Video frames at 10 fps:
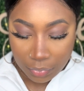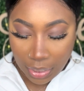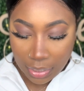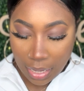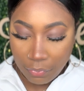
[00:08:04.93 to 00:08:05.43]

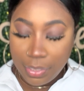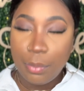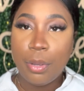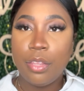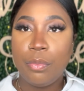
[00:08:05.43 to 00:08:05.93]
per
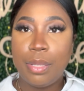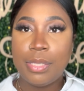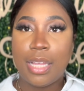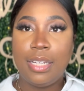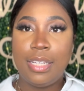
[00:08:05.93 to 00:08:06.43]
the
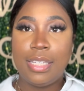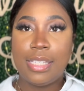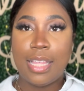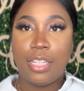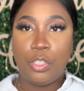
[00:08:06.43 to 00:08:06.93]
website, it did
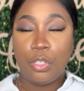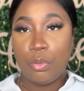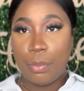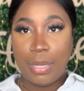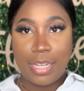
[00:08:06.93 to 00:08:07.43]
say that you can
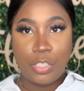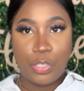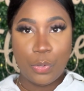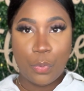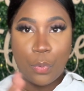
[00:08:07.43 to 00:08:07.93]
replace
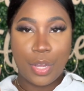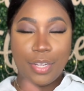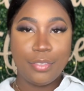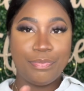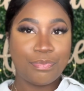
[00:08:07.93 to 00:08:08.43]
your
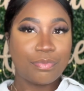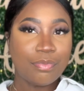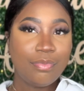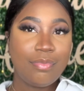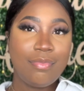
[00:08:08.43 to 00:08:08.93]

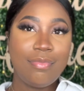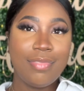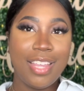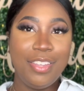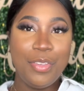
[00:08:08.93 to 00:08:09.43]

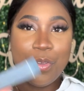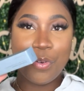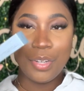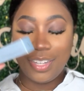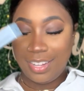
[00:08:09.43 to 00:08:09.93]

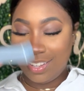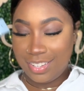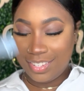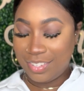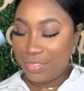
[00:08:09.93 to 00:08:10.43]

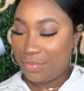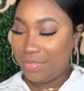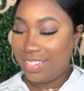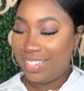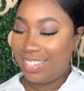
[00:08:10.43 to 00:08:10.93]

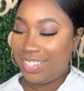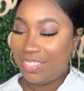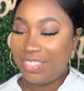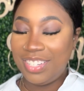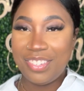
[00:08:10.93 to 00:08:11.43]

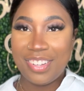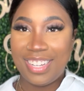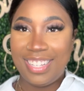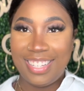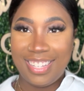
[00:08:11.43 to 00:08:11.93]
what do you
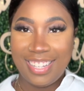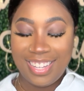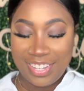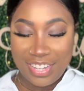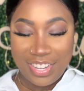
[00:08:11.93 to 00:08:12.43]
call it?
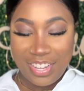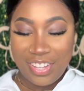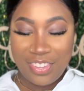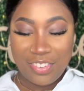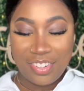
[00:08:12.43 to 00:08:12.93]

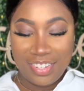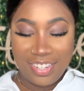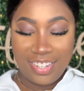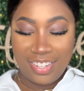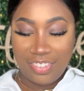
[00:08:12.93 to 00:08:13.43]

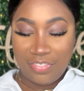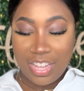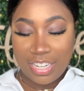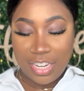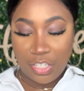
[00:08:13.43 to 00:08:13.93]
Your
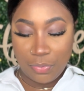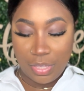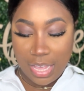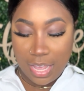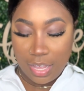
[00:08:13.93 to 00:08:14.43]
foundation
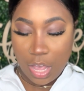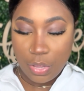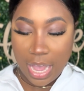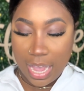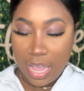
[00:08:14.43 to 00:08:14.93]
with that.
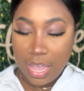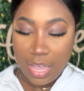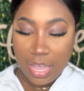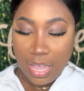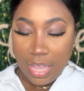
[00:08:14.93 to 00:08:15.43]
Okay.
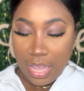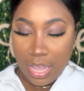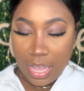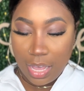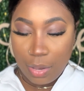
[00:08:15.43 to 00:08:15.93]

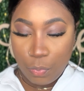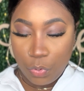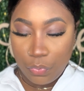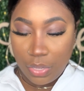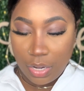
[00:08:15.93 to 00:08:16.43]
And
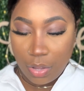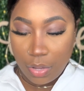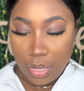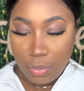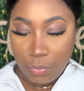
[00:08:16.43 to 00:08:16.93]
moving
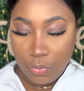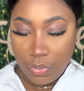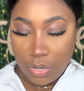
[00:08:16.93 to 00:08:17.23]
on.